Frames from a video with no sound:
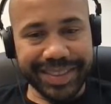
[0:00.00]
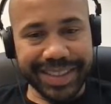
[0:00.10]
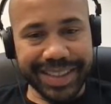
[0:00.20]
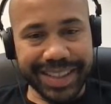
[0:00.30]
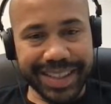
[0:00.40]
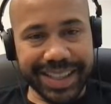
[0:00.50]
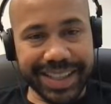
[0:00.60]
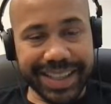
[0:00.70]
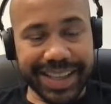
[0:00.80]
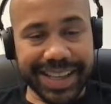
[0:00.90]

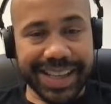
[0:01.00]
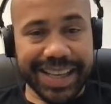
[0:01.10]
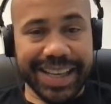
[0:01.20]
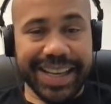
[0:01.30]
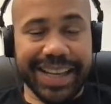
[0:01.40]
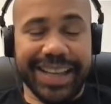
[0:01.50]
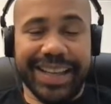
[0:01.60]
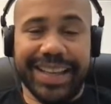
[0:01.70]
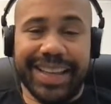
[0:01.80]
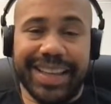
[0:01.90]

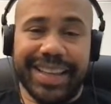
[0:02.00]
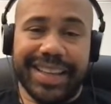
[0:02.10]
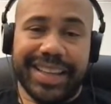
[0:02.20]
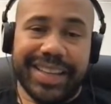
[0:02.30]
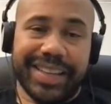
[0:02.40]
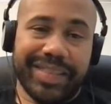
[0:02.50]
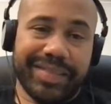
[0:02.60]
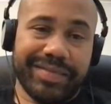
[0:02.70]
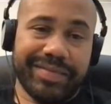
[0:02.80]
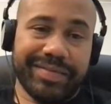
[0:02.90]

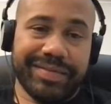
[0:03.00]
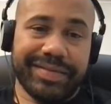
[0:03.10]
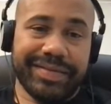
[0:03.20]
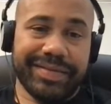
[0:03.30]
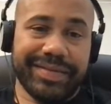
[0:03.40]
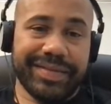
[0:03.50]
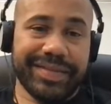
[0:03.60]
[no speech]